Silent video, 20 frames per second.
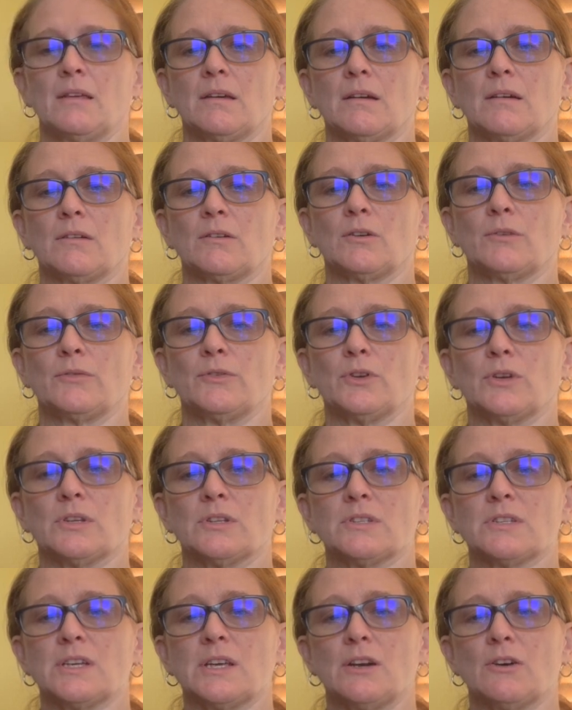I don't know if you can
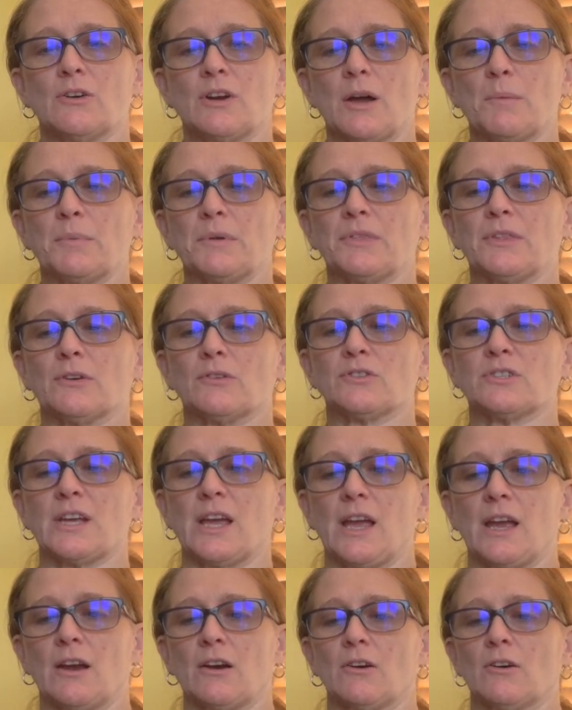see it or not, but there's
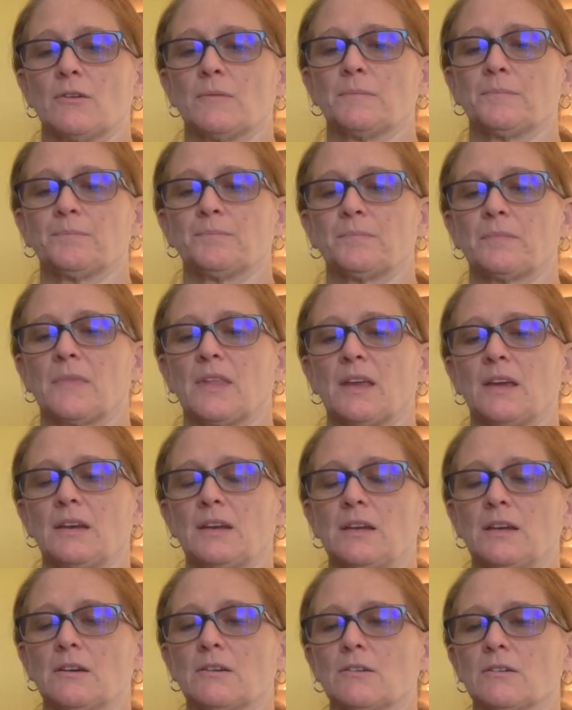air in
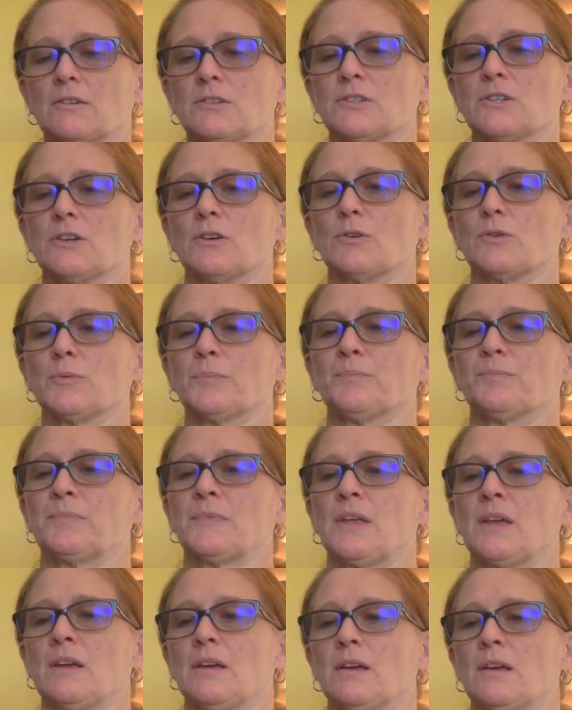here. So
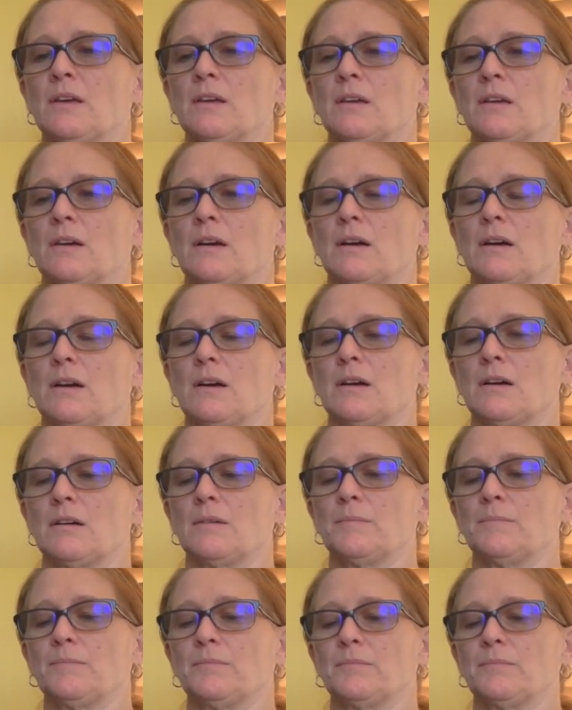I